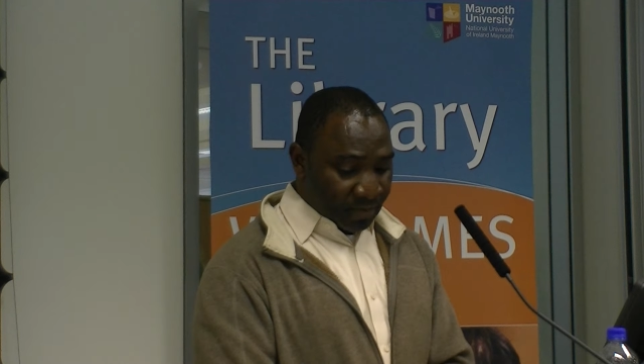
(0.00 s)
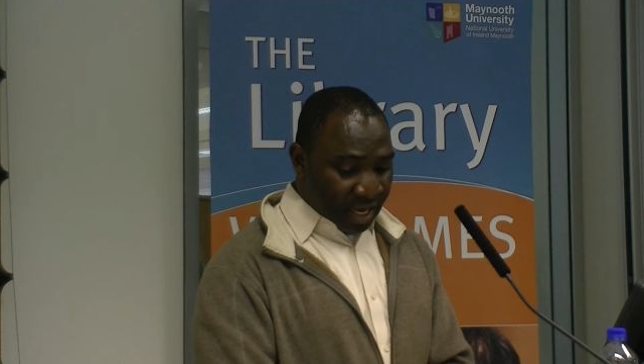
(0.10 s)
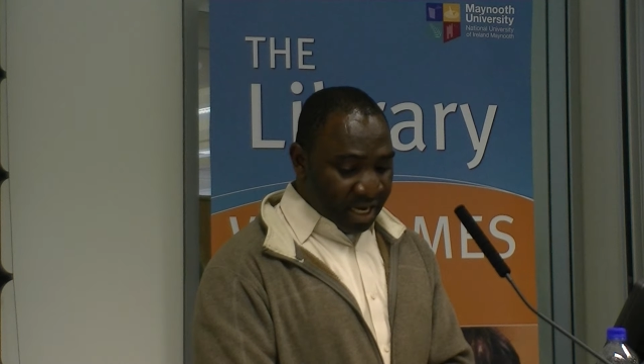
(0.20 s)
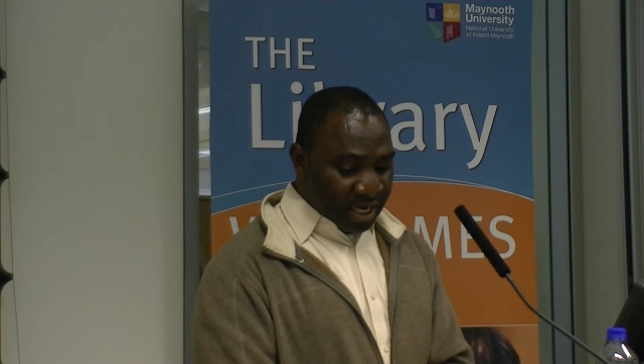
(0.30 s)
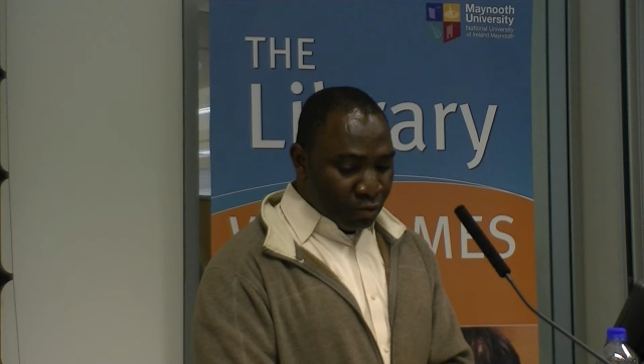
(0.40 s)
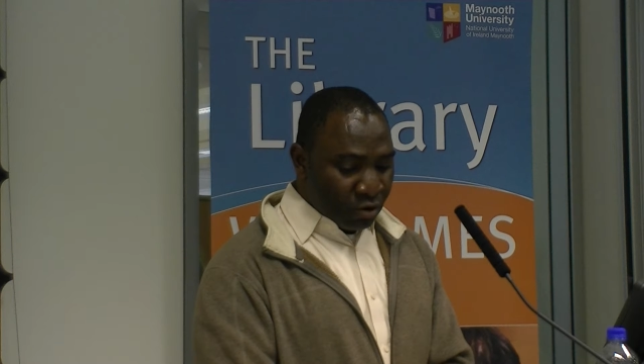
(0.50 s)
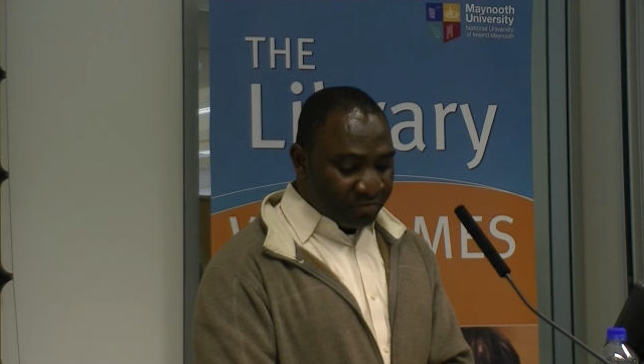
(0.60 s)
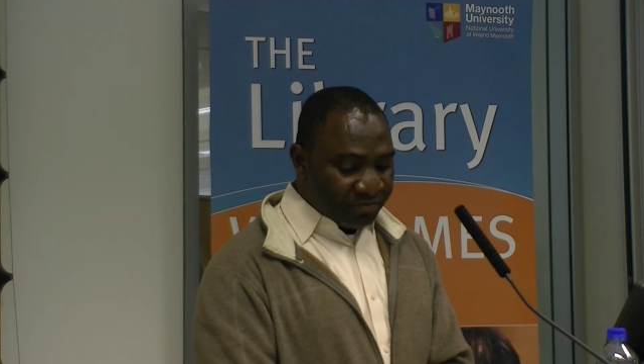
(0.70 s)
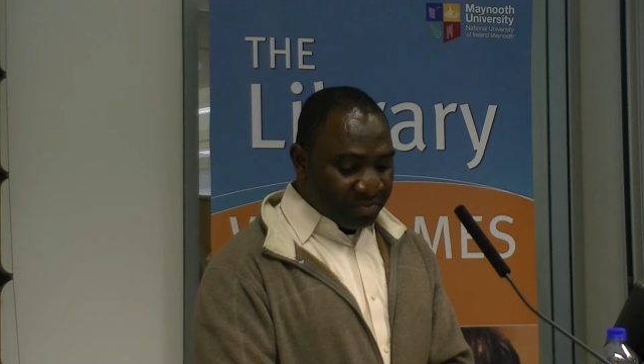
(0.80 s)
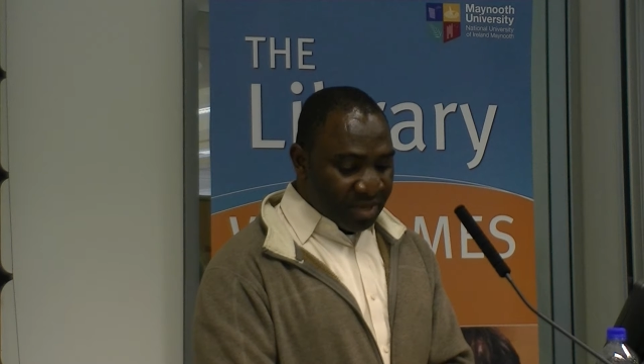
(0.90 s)

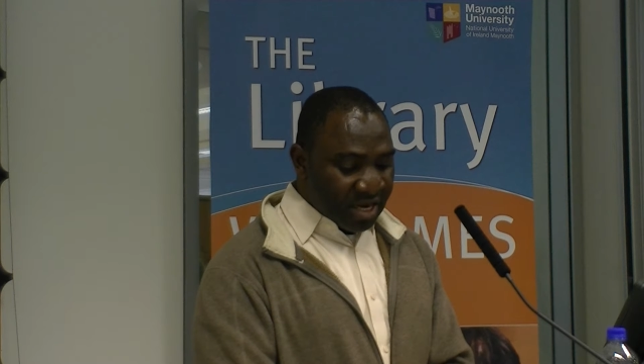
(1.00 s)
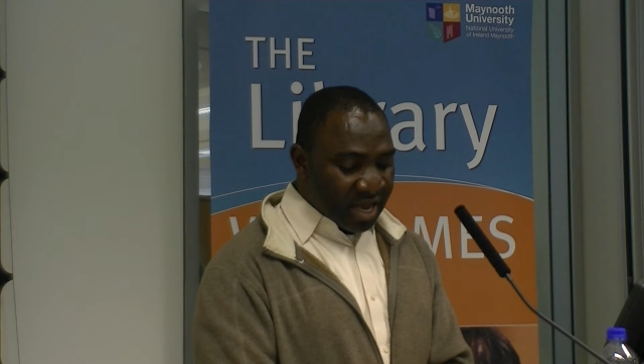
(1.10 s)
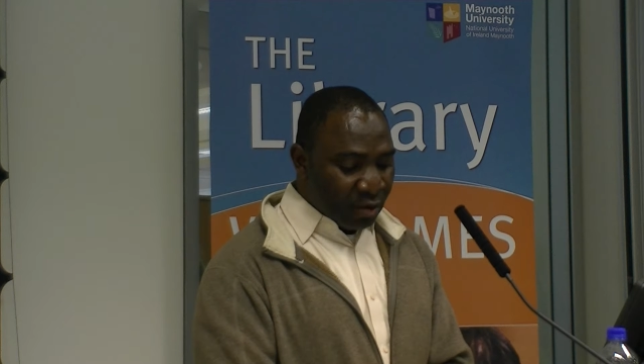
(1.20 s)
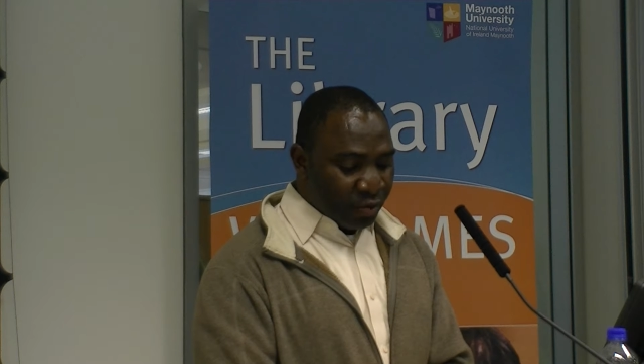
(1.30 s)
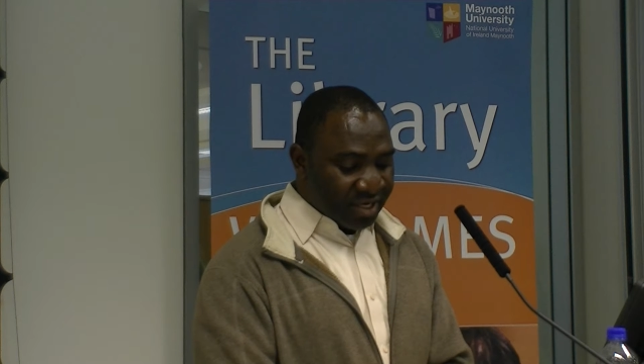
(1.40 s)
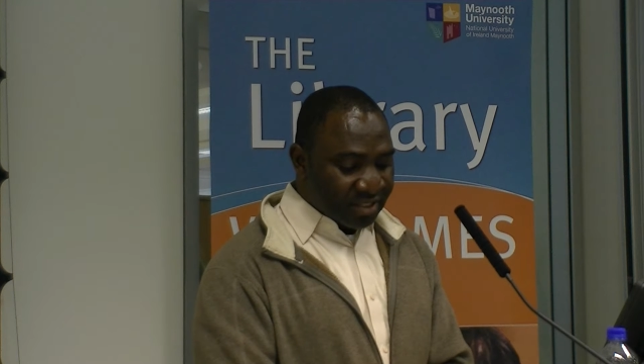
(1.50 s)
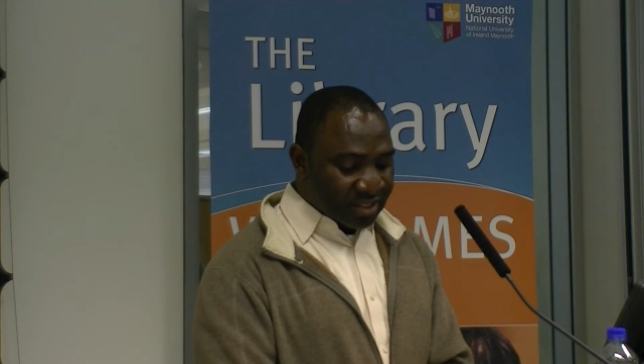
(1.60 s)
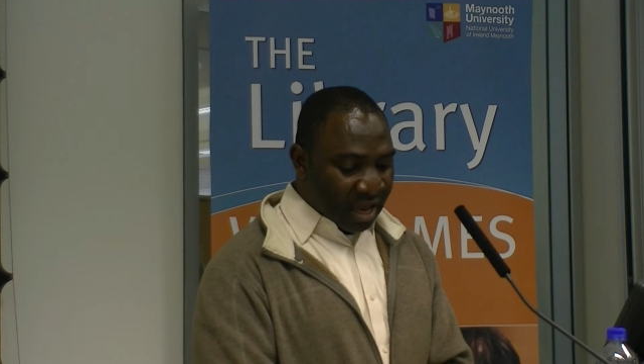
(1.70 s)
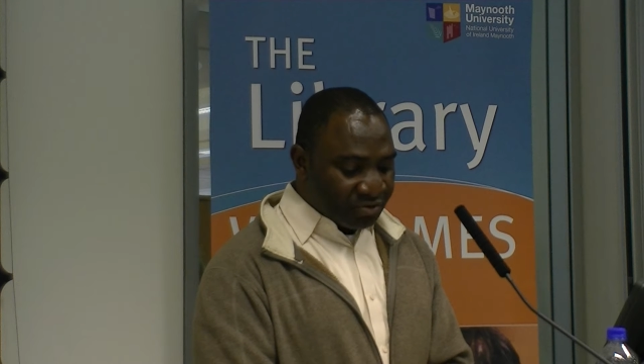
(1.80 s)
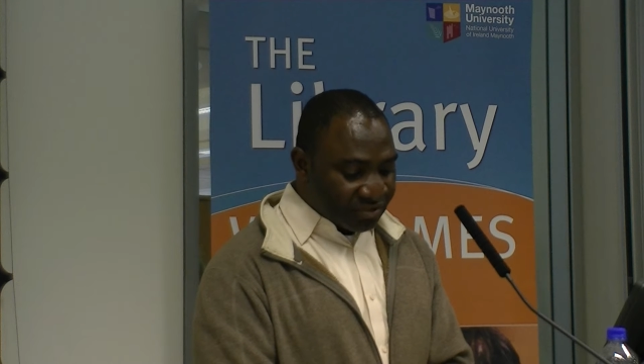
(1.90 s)
Anyone familiar with
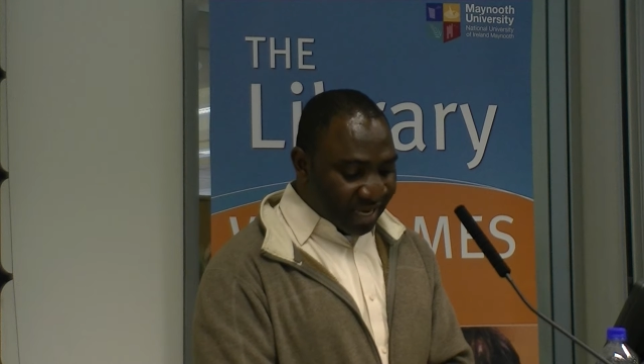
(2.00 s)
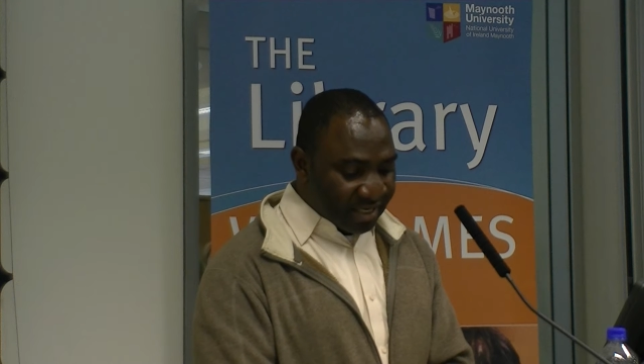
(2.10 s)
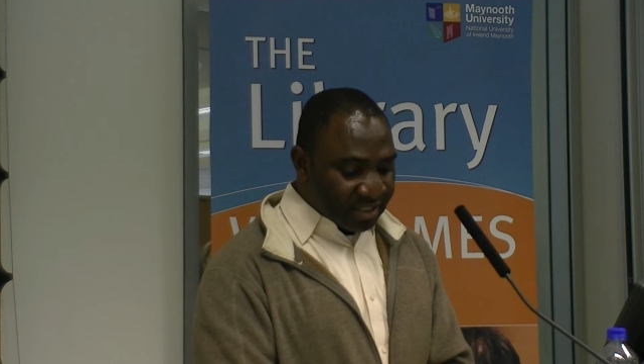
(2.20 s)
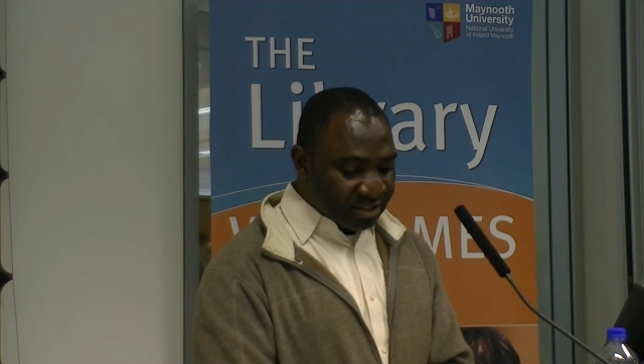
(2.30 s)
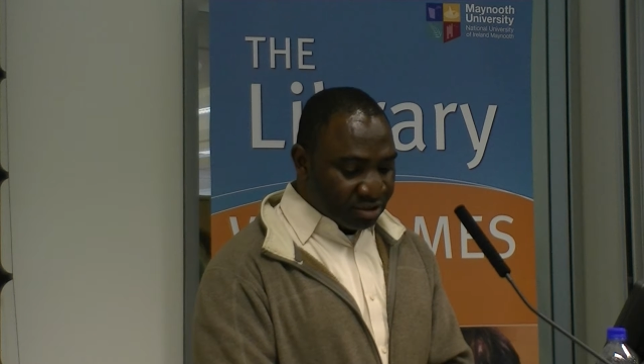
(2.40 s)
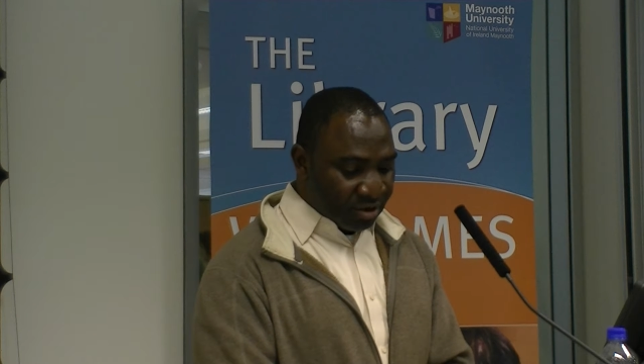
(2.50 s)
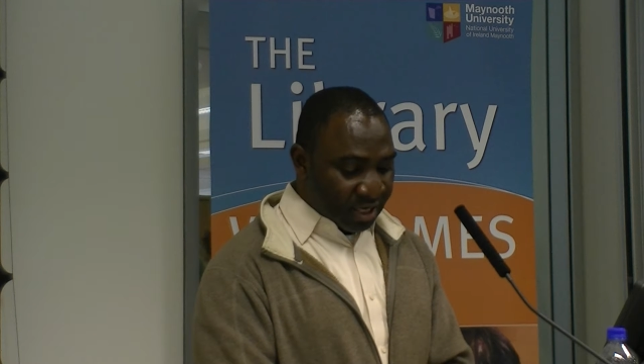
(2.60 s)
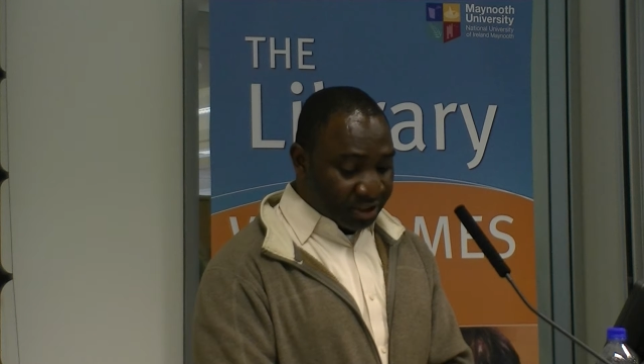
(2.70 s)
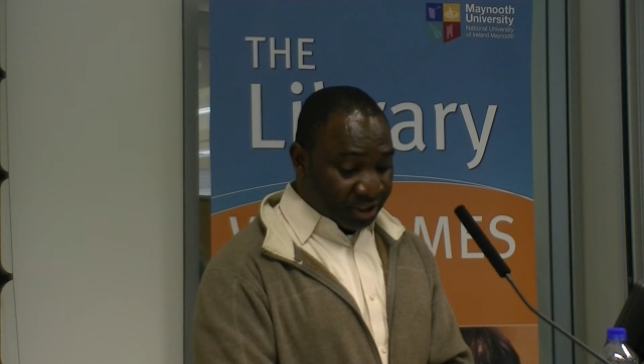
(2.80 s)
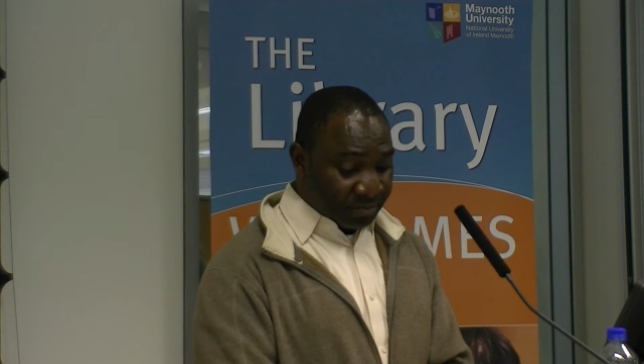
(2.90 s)
his outstanding
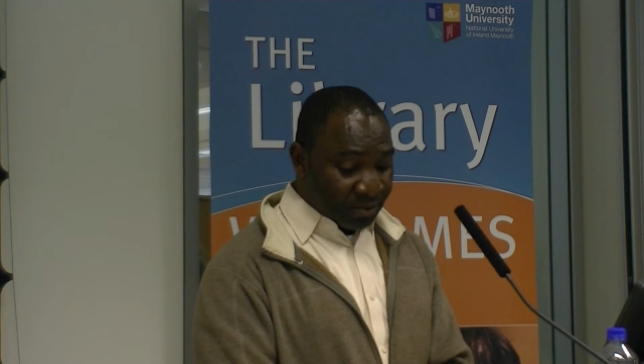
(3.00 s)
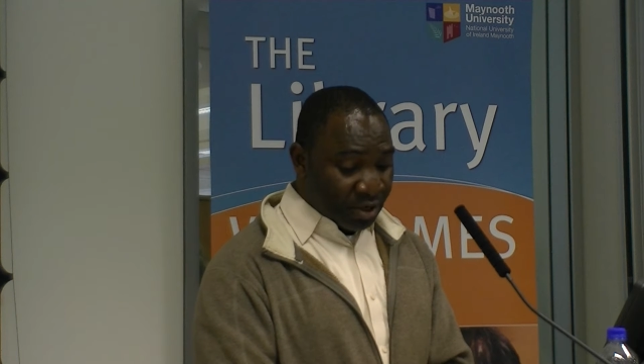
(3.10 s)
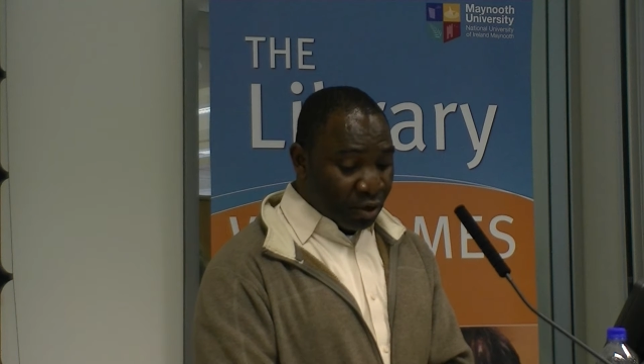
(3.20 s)
scholarship